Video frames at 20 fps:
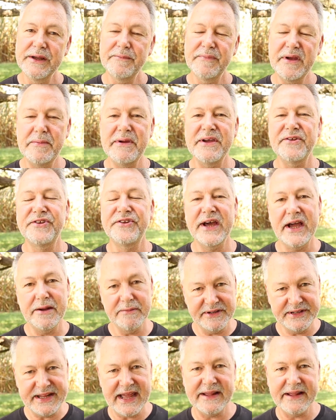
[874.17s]
maybe it's time
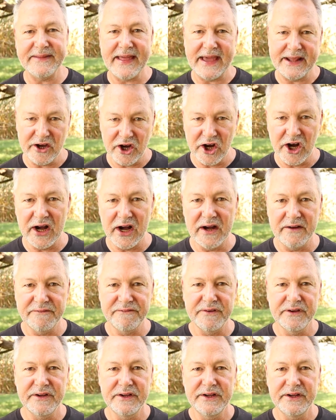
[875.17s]
to take that
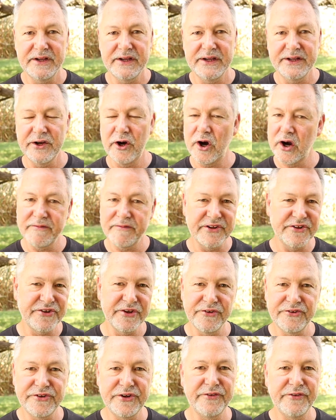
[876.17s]
off and harvest
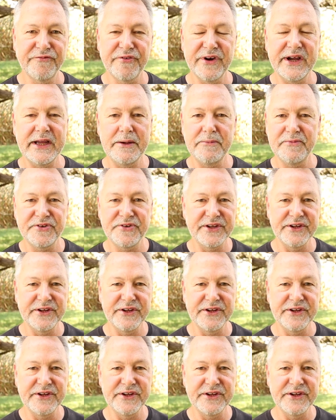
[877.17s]
those 2 frames.